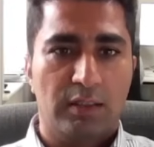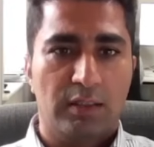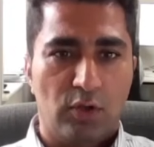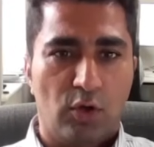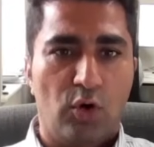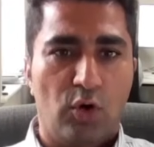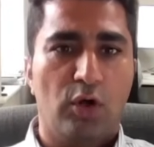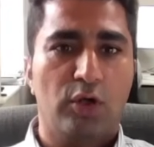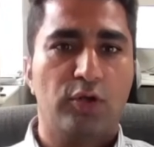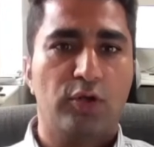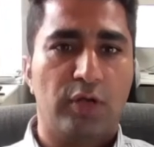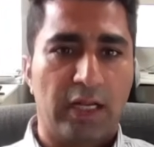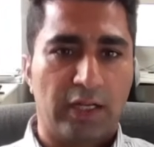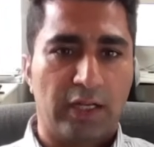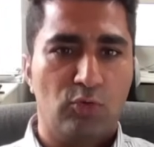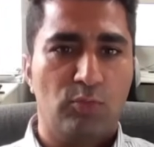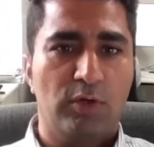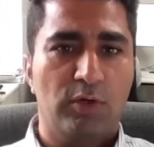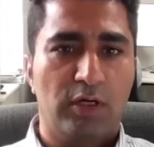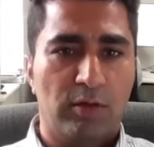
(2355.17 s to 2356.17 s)
all your
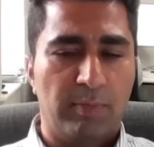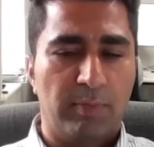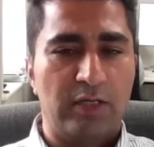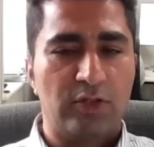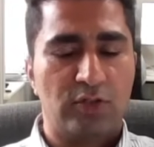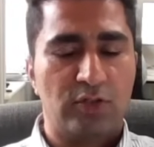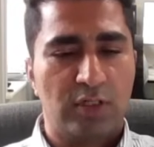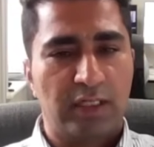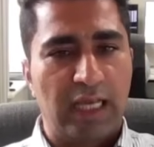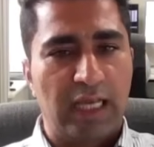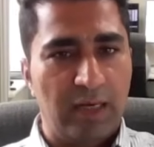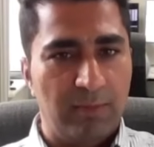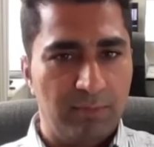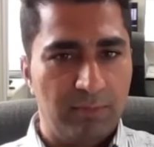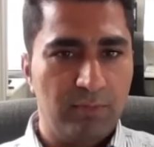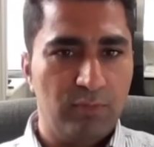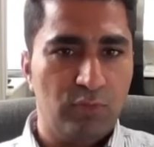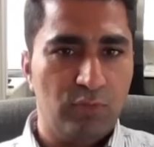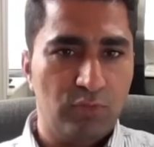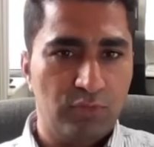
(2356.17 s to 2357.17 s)
accumulated pension can
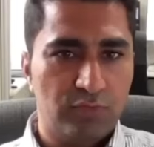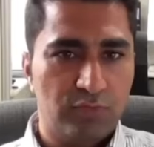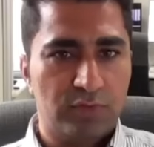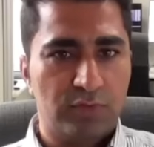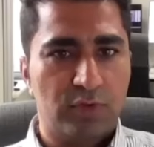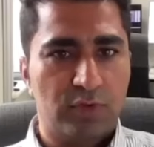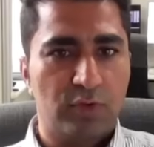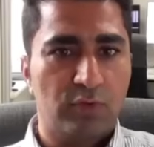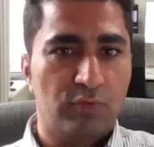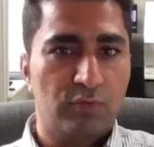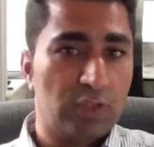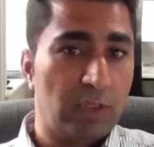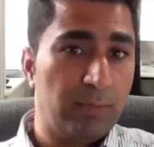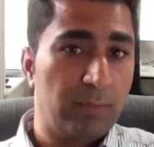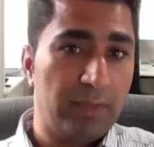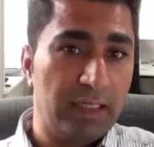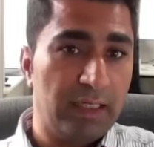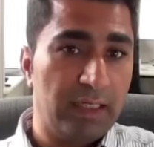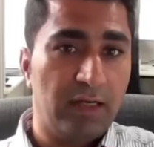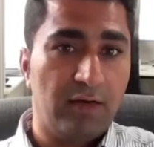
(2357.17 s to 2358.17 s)
be moved to
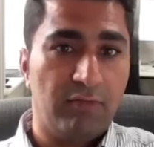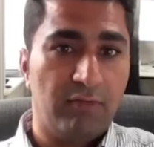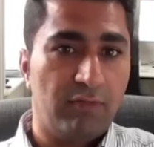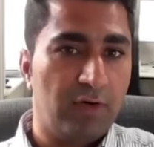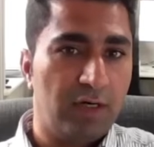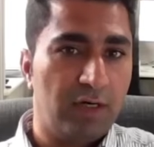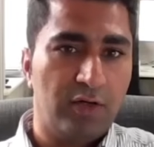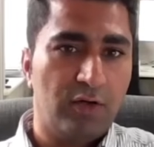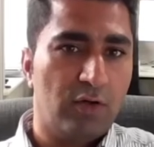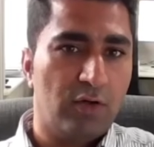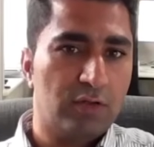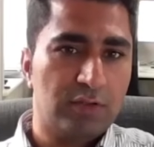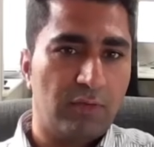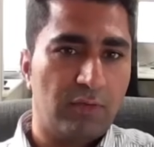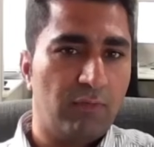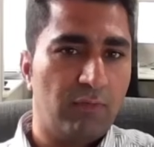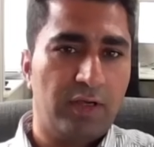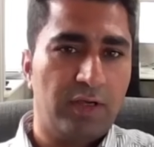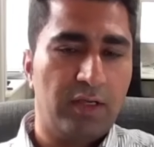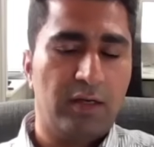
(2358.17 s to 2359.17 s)
some India fund or
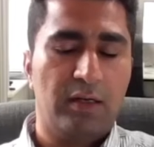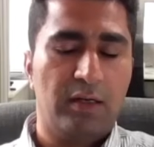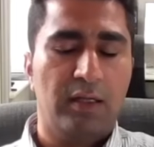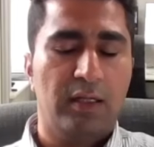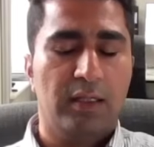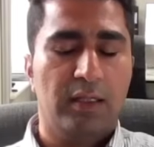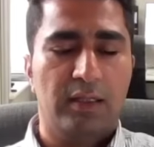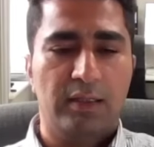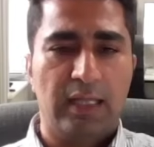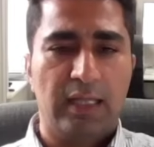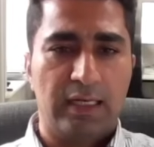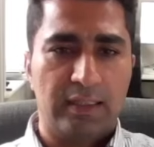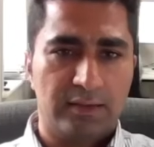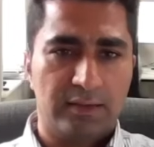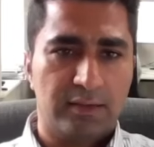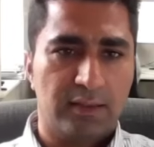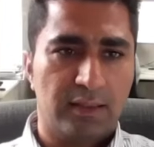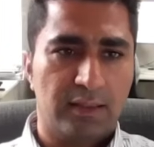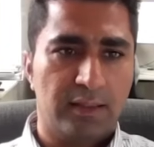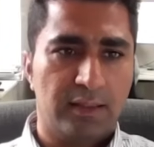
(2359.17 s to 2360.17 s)
somewhere.
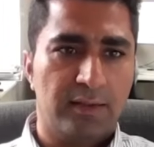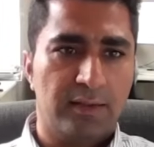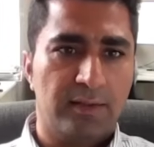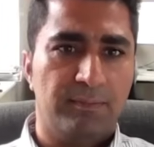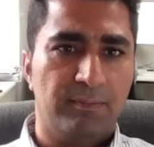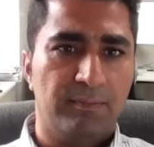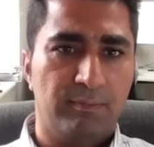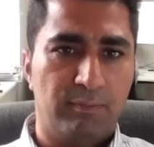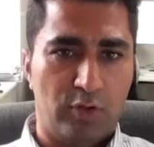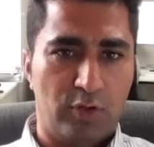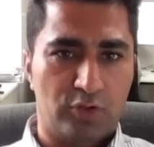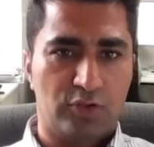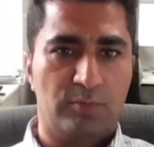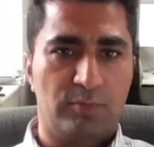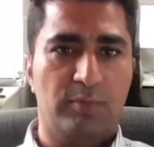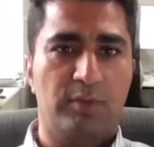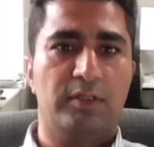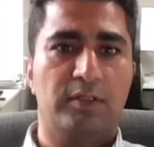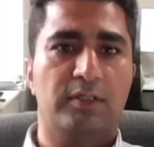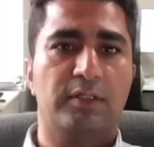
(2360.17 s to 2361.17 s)
That's a
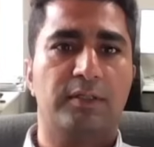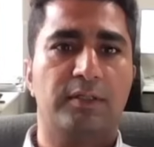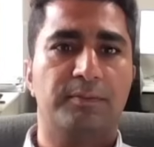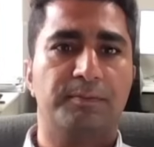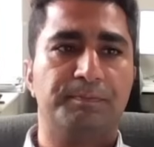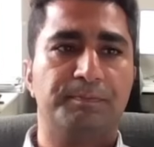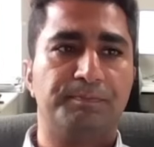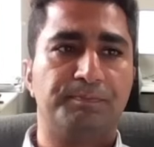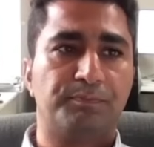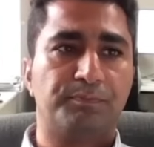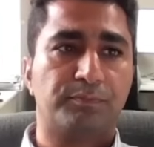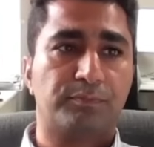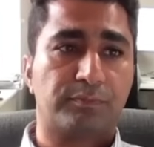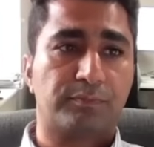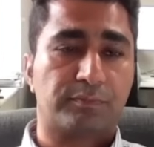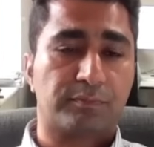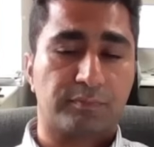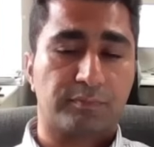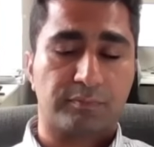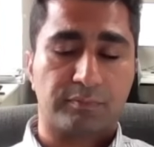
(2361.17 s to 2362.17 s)
possibility.
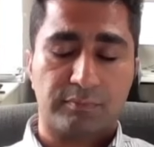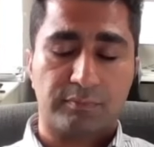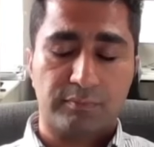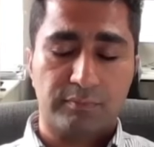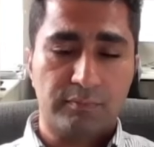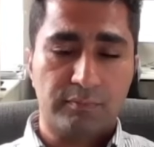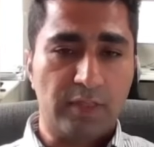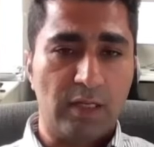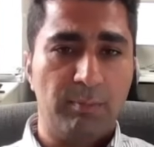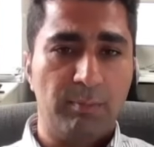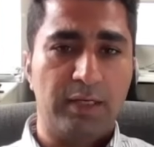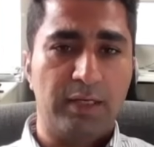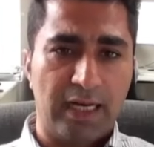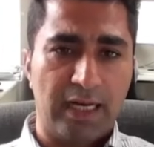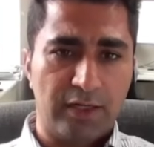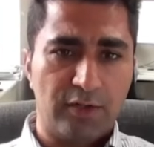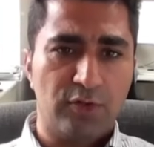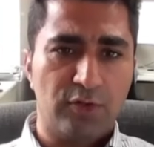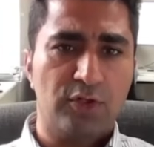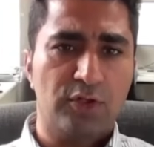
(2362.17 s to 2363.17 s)
But
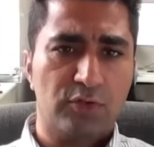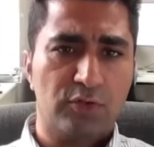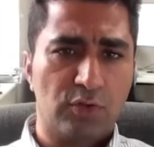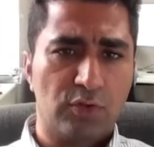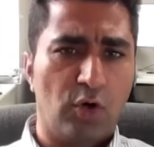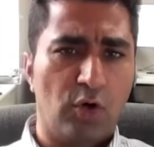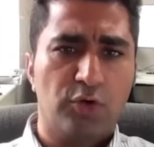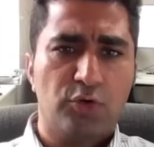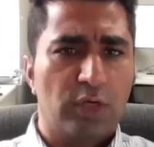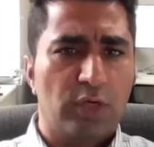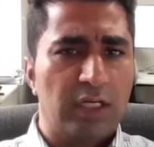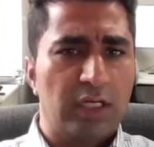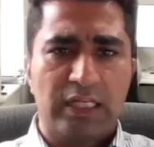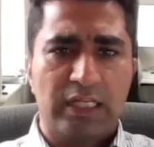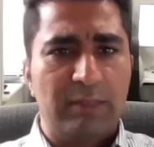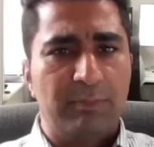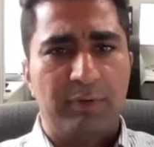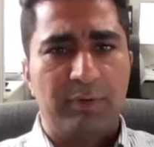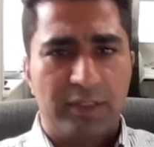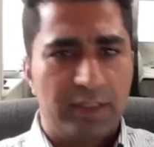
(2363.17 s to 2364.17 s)
that you need, or you can
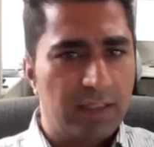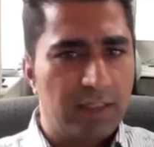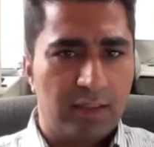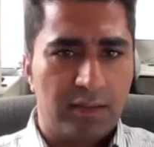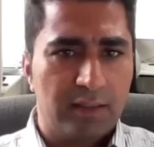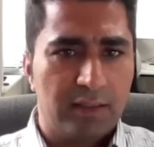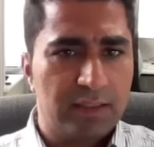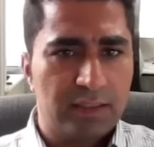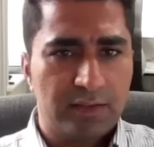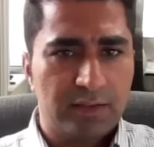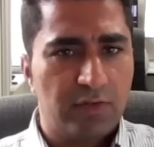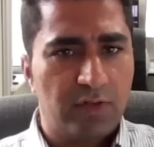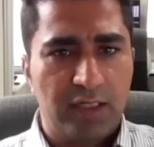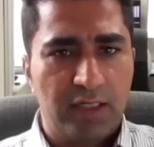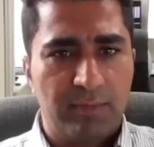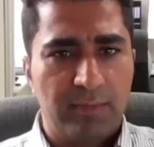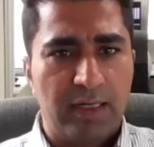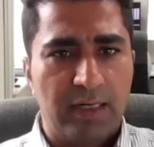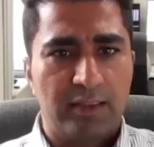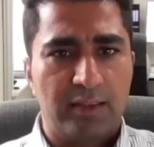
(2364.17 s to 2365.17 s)
keep it here. It doesn't
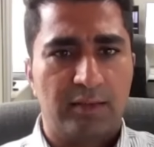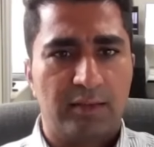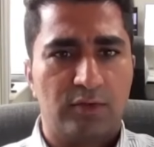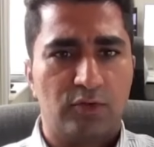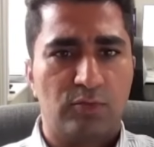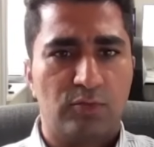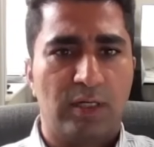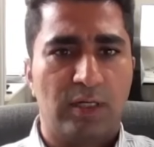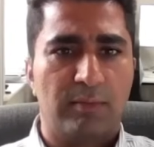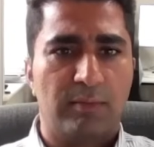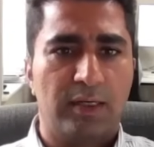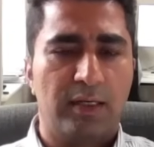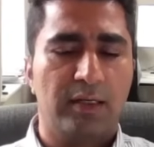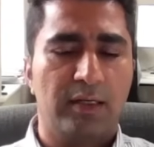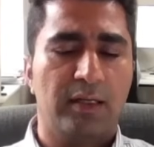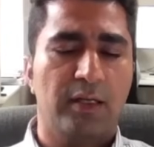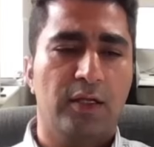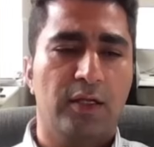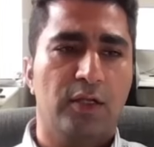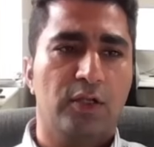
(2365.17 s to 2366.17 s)
really matter to my
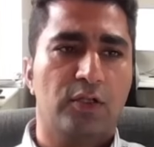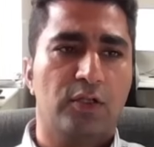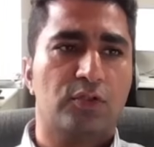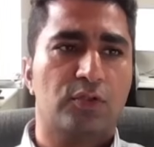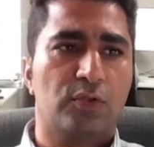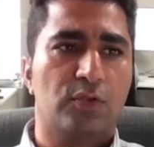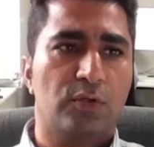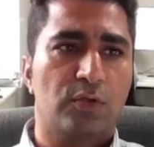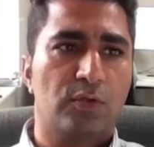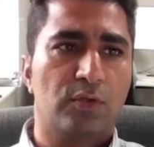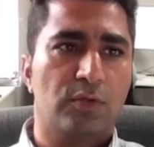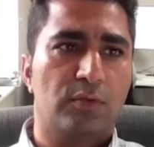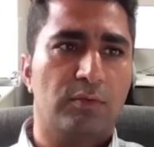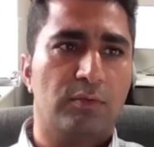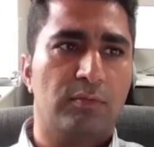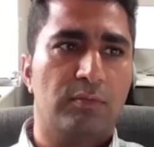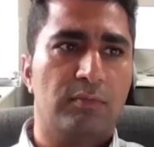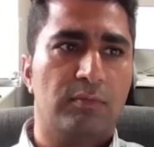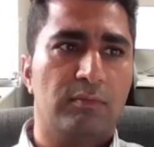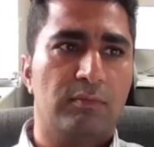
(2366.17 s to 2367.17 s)
mind.
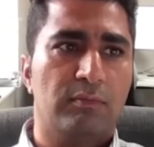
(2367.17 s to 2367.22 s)
So,